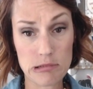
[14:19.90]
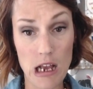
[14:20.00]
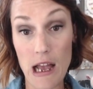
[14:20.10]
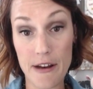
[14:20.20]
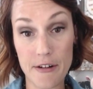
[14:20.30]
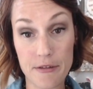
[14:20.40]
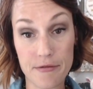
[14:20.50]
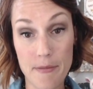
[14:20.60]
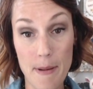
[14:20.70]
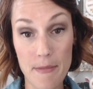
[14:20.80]
I don't
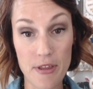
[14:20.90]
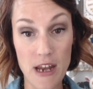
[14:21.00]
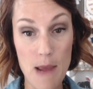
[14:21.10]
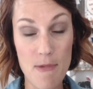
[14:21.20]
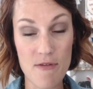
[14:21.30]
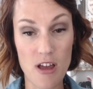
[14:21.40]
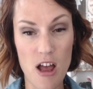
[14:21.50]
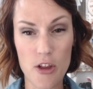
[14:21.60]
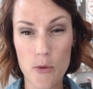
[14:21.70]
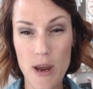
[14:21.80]
remember the name of the
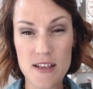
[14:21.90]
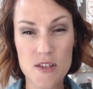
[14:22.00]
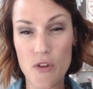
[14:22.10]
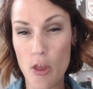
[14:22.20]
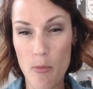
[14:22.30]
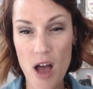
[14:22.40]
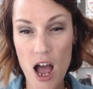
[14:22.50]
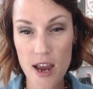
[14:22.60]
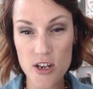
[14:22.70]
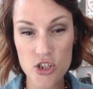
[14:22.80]
colorway. It's for the
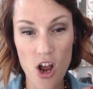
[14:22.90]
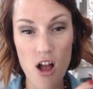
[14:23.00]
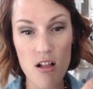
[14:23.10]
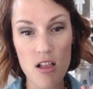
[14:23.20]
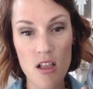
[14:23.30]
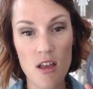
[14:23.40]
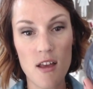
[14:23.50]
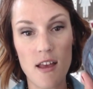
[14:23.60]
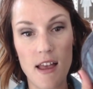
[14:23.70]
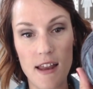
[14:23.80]
pie shawl,
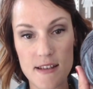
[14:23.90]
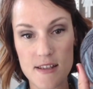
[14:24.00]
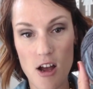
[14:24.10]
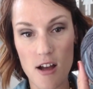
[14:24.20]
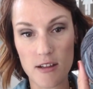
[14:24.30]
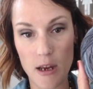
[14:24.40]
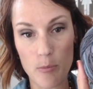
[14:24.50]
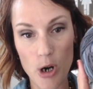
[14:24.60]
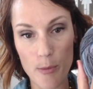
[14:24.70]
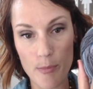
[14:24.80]
and it's got like
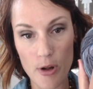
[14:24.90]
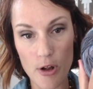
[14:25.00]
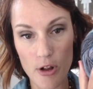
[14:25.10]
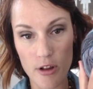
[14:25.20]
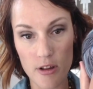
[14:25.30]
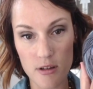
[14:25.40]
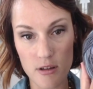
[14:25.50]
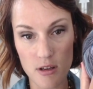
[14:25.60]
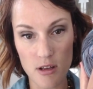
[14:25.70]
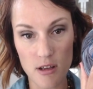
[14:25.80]
purple.
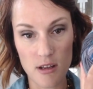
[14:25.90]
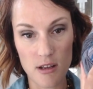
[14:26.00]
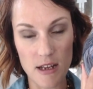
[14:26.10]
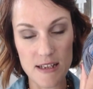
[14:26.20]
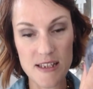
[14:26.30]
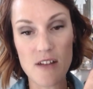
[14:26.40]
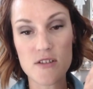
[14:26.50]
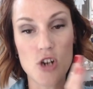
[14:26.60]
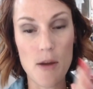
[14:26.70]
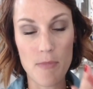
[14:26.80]
It's
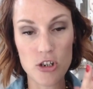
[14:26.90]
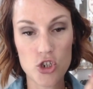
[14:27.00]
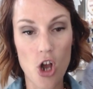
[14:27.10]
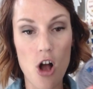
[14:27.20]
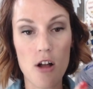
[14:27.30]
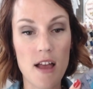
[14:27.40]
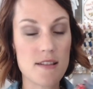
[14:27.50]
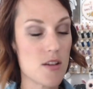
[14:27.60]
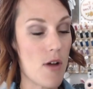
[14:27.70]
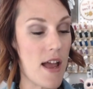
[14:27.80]
self-striping shawl,
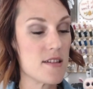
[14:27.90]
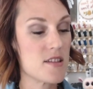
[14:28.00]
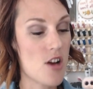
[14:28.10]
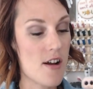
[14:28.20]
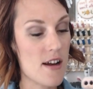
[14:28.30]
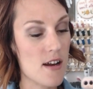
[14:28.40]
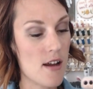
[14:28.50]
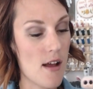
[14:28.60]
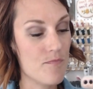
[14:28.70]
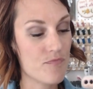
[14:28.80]
and so I
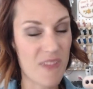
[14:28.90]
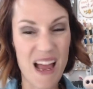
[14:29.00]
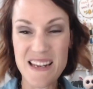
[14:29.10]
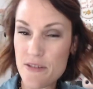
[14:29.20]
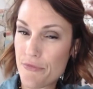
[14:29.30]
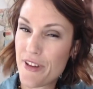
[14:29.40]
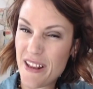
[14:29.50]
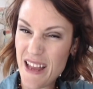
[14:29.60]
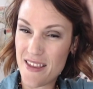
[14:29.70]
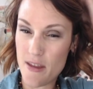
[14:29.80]
didn't really
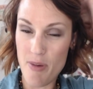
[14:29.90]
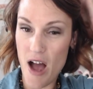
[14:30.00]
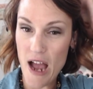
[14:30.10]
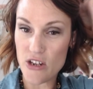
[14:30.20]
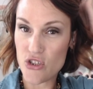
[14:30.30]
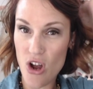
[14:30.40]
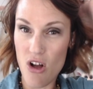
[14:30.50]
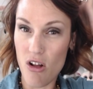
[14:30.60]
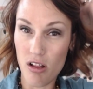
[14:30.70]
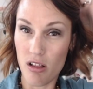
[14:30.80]
like the pie
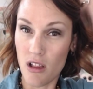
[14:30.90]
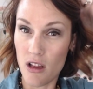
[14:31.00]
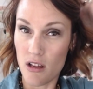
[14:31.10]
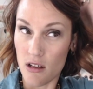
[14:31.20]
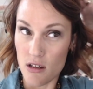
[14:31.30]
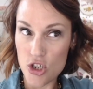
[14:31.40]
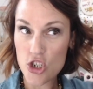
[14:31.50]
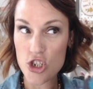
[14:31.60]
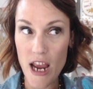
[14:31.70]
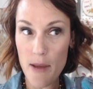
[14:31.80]
shawl
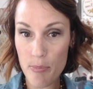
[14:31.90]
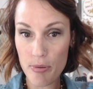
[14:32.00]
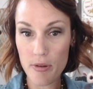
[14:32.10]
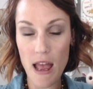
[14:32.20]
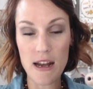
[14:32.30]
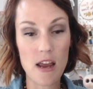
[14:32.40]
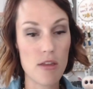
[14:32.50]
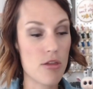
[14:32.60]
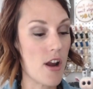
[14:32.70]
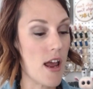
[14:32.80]
shape, and I
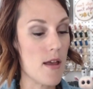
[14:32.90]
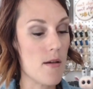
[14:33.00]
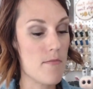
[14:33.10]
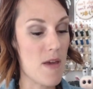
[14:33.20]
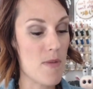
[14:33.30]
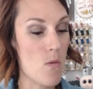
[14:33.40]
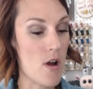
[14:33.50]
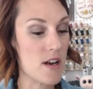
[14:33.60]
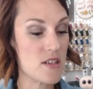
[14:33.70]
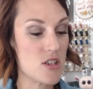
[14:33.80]
thought I maybe
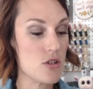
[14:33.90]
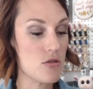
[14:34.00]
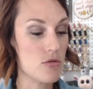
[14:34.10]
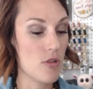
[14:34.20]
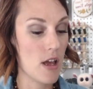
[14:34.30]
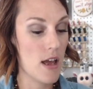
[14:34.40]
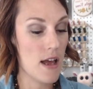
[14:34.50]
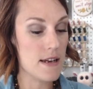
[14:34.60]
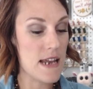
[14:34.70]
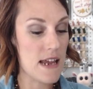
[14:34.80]
wanted to
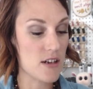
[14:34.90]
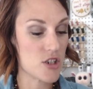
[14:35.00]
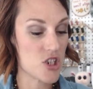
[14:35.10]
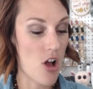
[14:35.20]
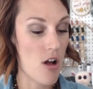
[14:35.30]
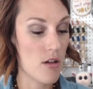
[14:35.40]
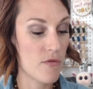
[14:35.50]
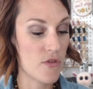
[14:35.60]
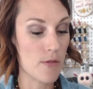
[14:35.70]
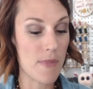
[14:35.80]
knit a shawl
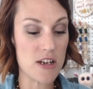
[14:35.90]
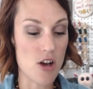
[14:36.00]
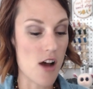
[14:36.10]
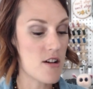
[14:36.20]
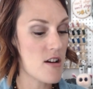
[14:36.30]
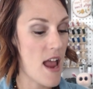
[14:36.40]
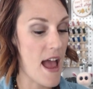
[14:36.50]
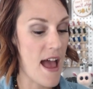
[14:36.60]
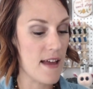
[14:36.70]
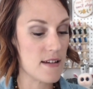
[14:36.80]
for my daughter,
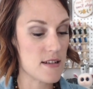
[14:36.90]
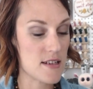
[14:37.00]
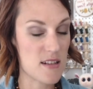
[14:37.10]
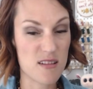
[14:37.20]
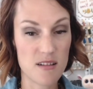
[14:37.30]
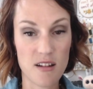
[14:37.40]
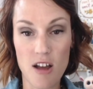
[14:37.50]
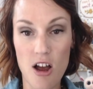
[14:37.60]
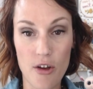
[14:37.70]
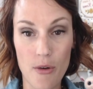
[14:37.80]
and
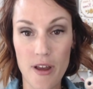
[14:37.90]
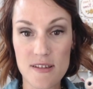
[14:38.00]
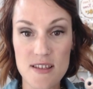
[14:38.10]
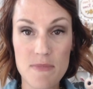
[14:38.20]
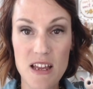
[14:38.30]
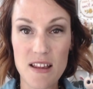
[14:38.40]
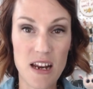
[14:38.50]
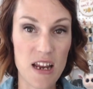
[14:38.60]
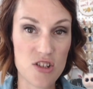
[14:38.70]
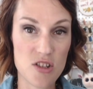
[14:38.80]
got going on something that
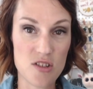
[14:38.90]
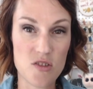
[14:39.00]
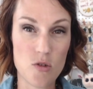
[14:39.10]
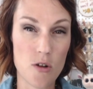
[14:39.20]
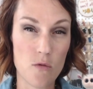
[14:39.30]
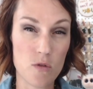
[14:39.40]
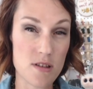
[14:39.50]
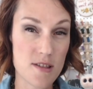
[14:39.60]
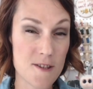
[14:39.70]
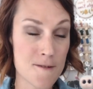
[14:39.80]
I just sort of
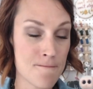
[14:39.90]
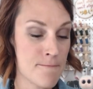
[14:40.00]
was